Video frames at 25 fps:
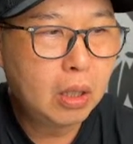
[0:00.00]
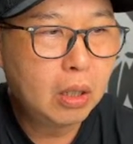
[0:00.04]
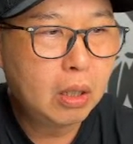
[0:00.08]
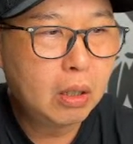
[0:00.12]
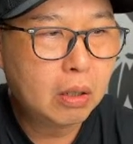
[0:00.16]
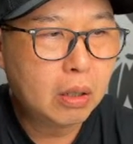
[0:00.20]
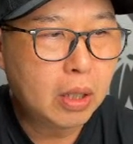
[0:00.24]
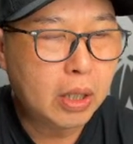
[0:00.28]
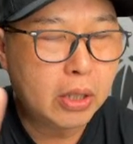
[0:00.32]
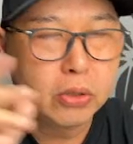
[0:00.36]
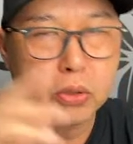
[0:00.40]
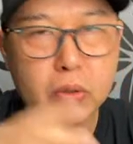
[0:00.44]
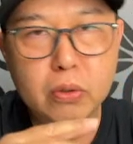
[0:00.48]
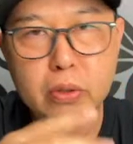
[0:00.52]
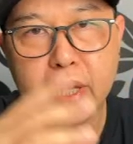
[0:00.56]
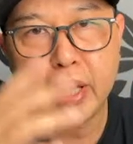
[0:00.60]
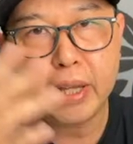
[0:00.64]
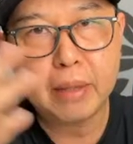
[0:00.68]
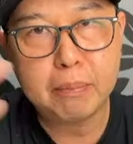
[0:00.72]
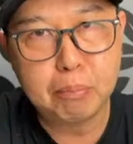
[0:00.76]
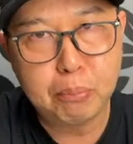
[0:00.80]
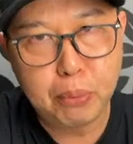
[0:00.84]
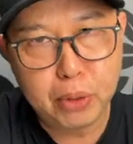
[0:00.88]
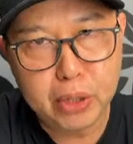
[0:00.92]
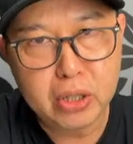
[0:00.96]
Okay, so
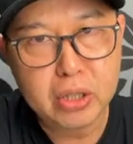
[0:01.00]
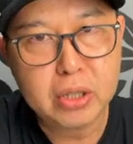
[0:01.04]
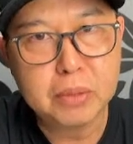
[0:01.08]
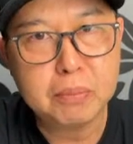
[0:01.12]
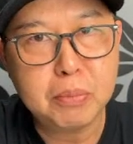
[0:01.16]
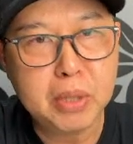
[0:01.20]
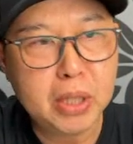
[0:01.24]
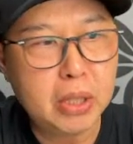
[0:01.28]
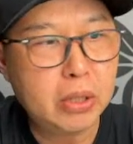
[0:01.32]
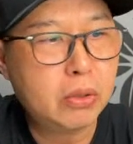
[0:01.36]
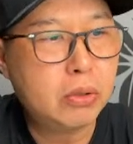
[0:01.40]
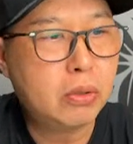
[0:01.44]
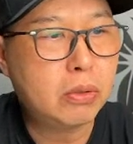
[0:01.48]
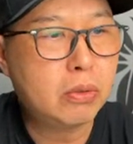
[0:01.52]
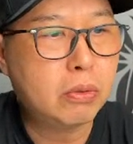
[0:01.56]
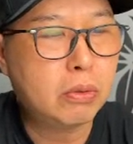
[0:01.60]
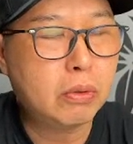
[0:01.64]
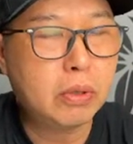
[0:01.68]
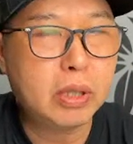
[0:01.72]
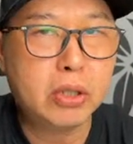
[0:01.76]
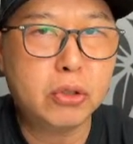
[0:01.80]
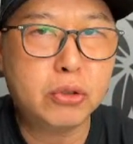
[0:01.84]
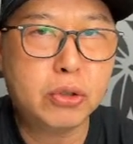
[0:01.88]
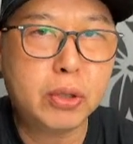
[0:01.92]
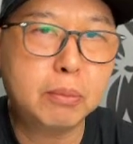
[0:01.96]
that brings me to
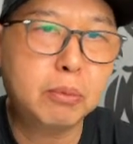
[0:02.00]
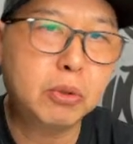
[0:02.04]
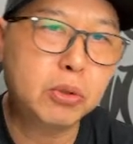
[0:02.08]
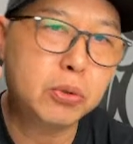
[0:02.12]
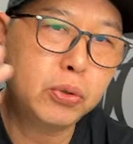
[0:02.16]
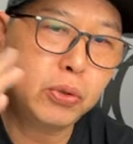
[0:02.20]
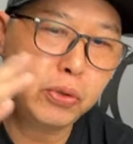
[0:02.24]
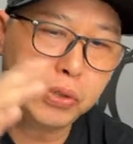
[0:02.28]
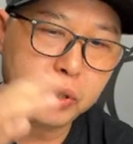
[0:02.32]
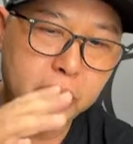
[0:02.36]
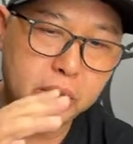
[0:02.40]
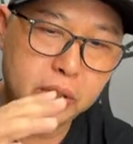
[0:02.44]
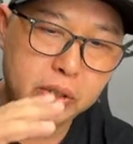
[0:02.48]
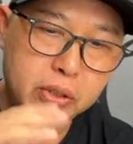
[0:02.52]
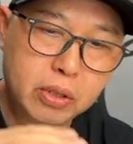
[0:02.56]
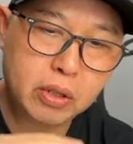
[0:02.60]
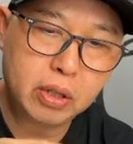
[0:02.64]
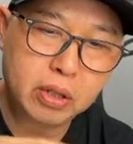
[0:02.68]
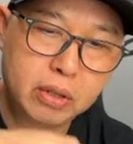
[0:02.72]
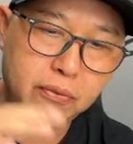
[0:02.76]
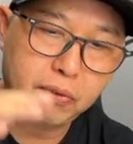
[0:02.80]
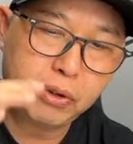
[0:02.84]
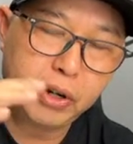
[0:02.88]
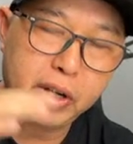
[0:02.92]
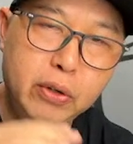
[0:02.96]
the treble. So it's
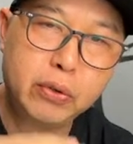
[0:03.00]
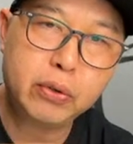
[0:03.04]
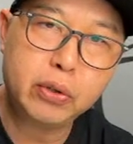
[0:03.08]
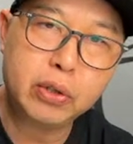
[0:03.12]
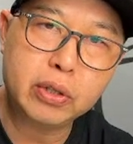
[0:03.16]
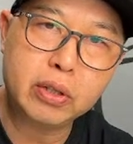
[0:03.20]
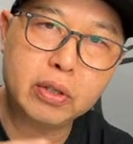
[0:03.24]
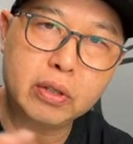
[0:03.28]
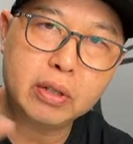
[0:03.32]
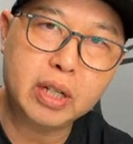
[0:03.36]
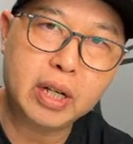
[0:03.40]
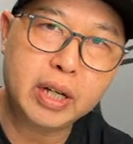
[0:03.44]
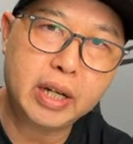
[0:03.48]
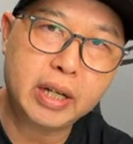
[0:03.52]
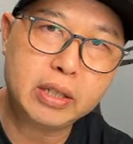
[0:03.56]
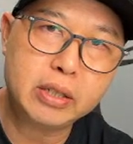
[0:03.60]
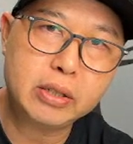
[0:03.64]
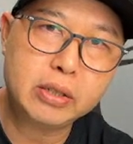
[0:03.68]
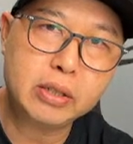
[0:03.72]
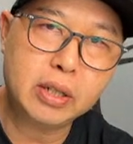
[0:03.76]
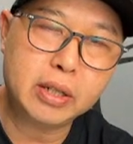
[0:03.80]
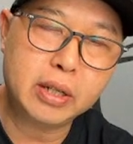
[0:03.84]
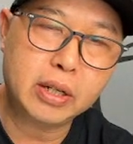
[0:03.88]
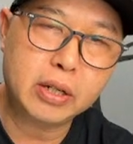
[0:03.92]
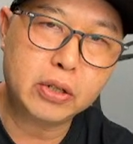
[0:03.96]
got a very good,
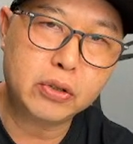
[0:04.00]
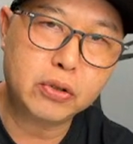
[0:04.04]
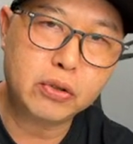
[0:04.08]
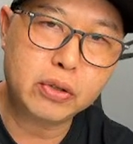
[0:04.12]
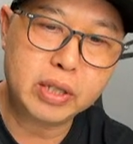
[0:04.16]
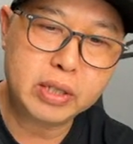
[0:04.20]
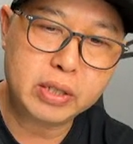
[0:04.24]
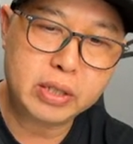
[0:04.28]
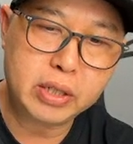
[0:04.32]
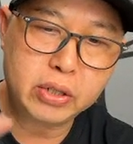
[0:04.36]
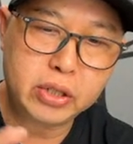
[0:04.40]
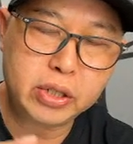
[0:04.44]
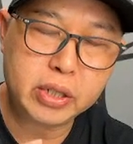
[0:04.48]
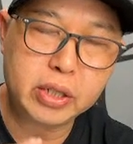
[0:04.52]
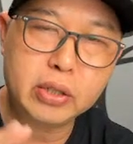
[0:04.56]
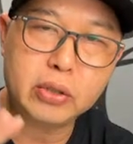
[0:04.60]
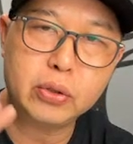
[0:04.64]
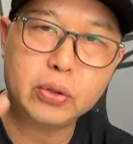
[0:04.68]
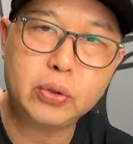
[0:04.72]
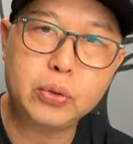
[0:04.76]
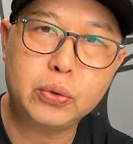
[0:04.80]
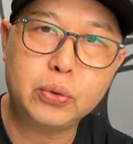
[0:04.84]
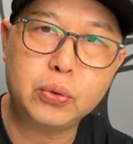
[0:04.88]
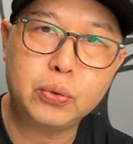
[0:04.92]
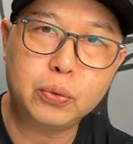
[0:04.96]
nice transition
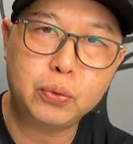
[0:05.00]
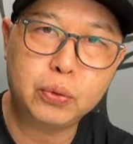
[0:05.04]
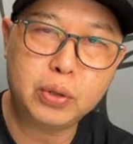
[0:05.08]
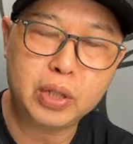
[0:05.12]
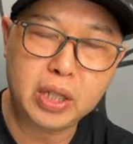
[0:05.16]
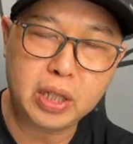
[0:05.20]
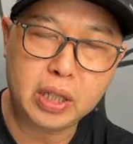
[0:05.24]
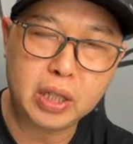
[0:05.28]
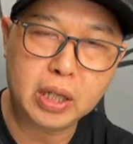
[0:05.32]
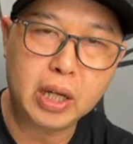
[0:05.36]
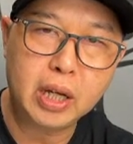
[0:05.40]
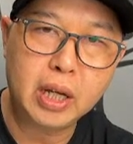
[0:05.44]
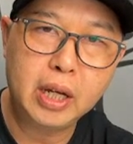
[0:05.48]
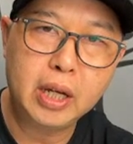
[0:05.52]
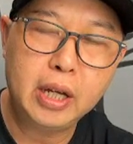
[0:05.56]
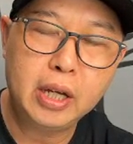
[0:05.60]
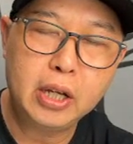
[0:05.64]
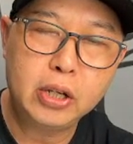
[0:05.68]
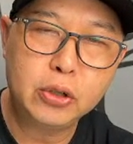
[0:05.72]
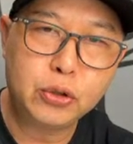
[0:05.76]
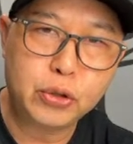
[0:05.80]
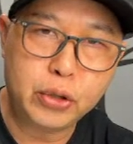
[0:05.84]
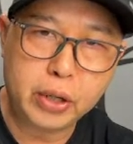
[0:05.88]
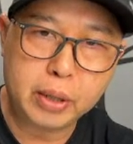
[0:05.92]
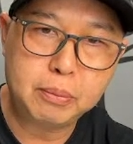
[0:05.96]
to the
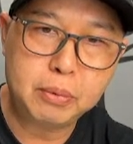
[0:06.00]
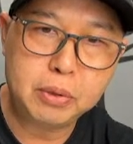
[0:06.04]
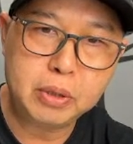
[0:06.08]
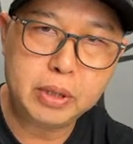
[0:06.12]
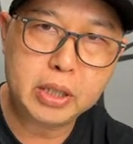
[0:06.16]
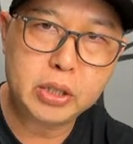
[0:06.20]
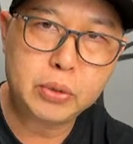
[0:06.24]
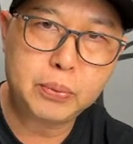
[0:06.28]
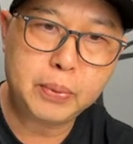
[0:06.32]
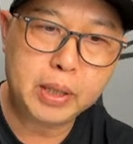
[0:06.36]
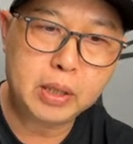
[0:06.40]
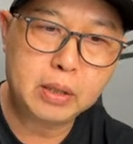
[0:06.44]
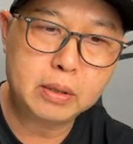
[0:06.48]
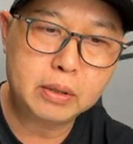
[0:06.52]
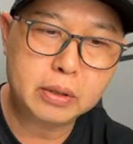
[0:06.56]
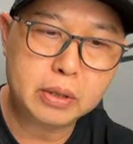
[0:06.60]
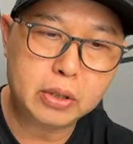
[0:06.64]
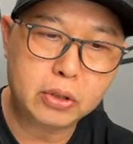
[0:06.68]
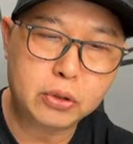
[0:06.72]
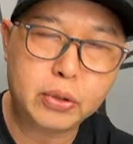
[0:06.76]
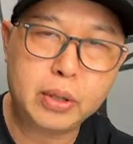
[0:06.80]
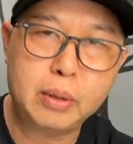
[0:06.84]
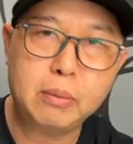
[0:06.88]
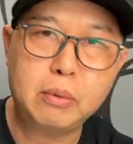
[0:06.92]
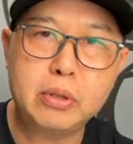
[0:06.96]
treble as well. The
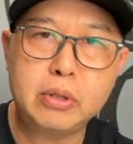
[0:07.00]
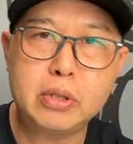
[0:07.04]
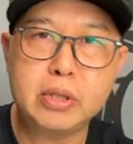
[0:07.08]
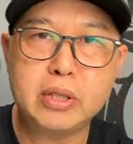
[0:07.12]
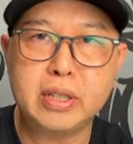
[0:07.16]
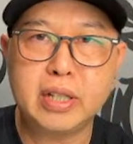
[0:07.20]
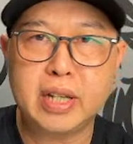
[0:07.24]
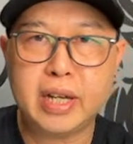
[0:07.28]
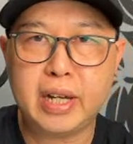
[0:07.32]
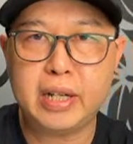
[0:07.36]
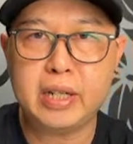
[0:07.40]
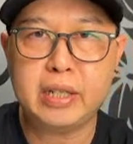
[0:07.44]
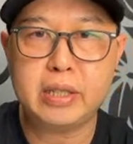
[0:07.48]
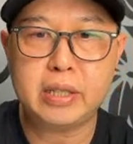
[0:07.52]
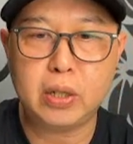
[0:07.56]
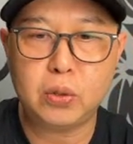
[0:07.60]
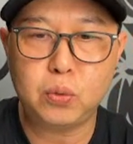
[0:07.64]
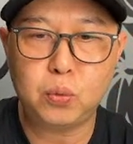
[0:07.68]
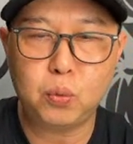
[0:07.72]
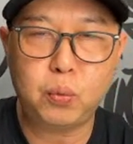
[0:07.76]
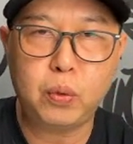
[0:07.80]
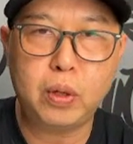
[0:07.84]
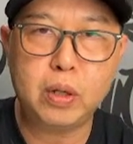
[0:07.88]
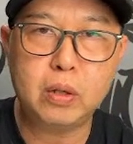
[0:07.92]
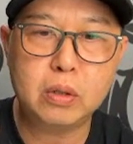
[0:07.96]
treble is nice
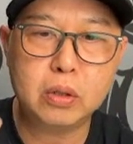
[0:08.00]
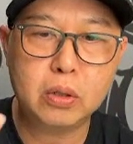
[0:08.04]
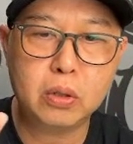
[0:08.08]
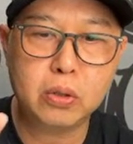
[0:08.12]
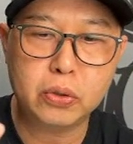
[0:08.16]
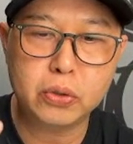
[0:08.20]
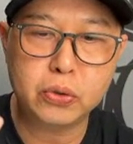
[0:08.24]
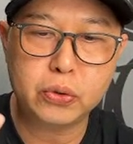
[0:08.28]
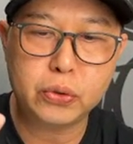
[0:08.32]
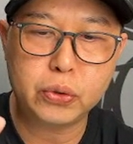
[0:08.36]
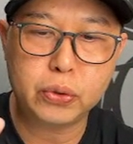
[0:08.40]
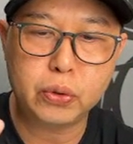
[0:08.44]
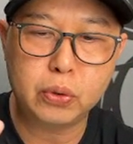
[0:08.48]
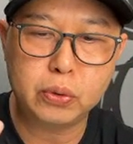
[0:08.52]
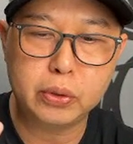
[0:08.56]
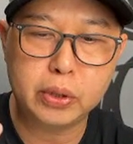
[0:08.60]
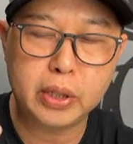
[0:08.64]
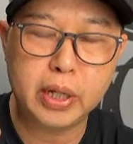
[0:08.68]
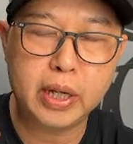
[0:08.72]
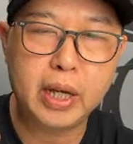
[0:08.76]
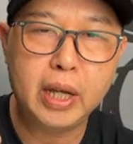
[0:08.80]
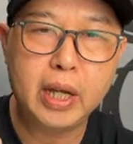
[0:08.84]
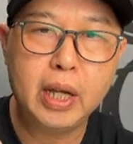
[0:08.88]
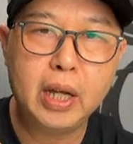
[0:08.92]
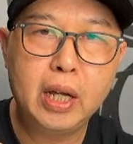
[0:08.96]
and well controlled.